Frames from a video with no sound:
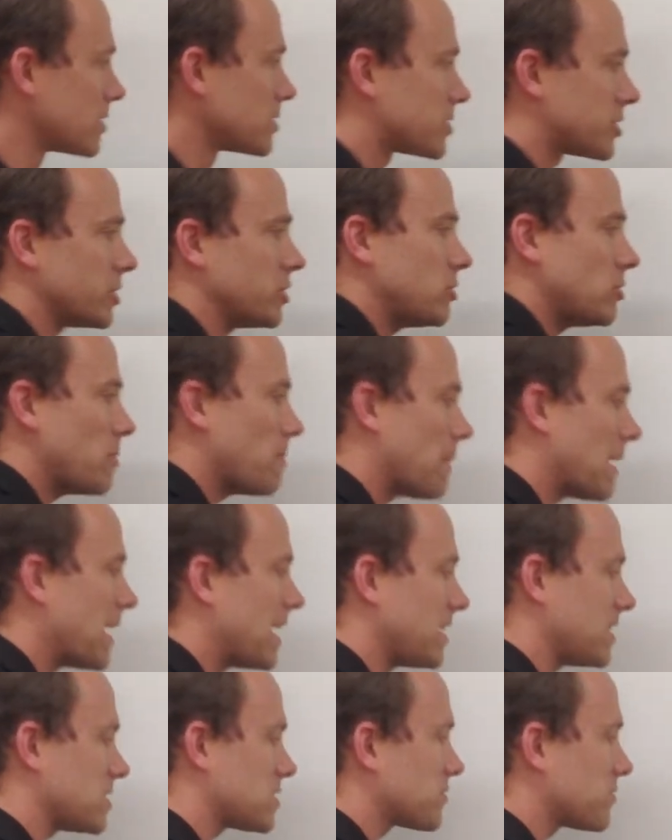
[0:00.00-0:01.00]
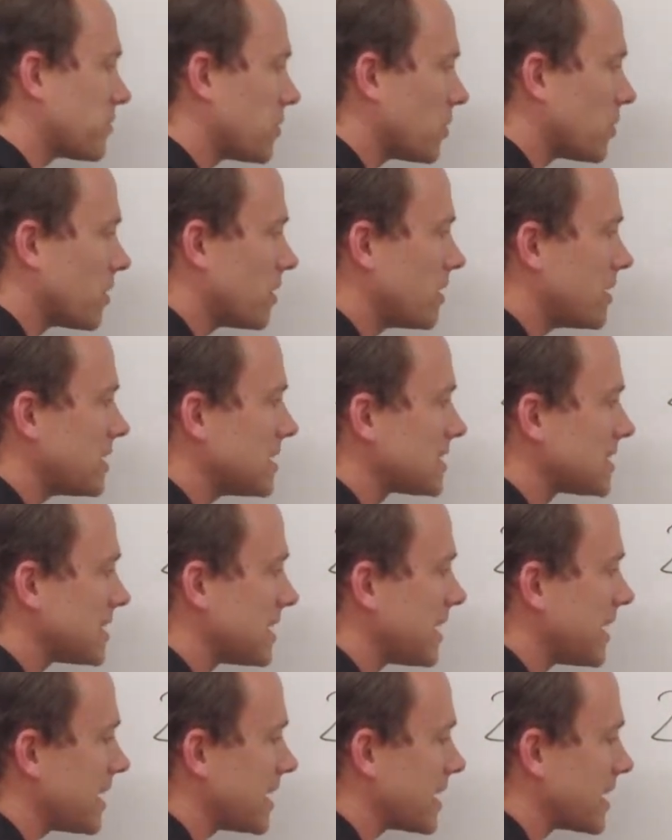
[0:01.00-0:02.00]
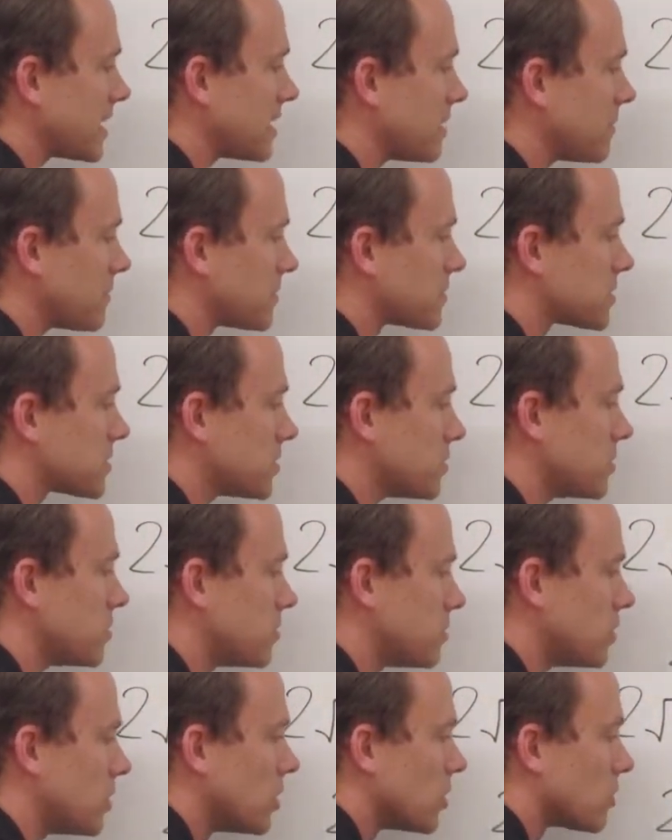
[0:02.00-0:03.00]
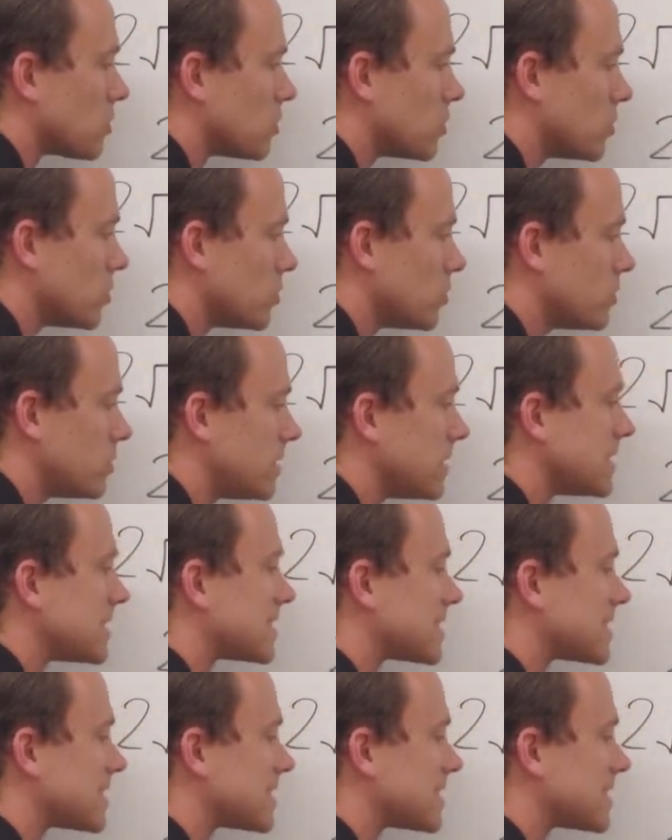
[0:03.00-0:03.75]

2 minus 4 is negative 2 root